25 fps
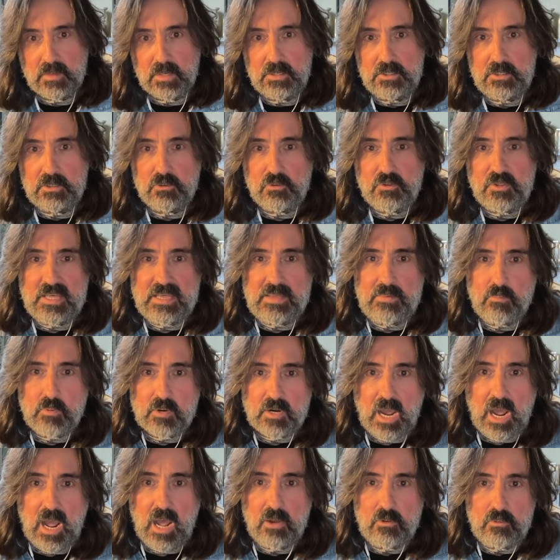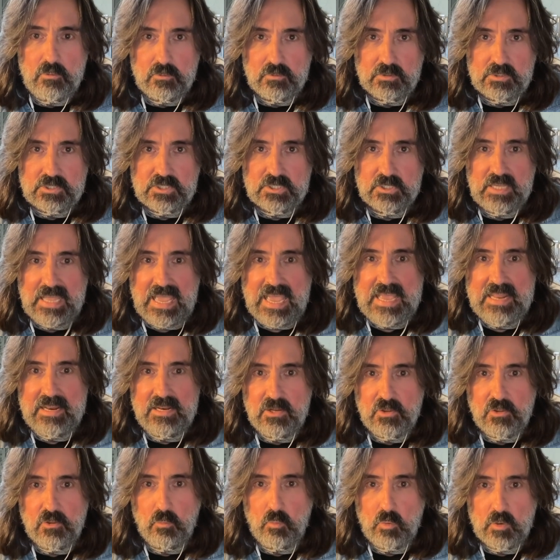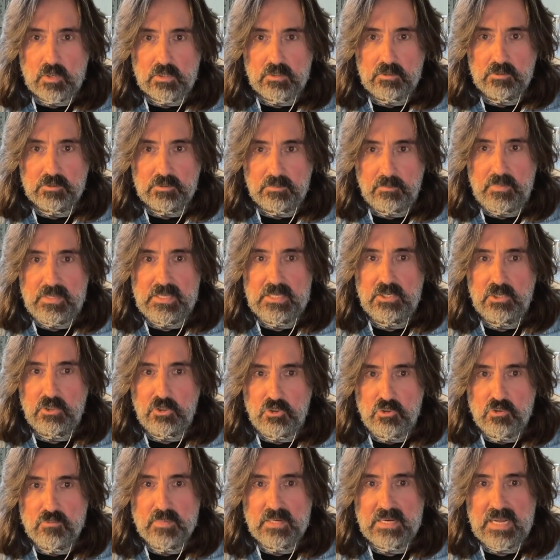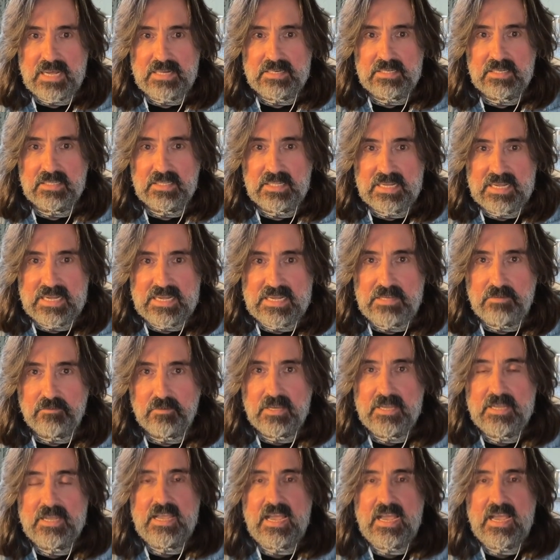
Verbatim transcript: you know, they were out in the world being human and alive,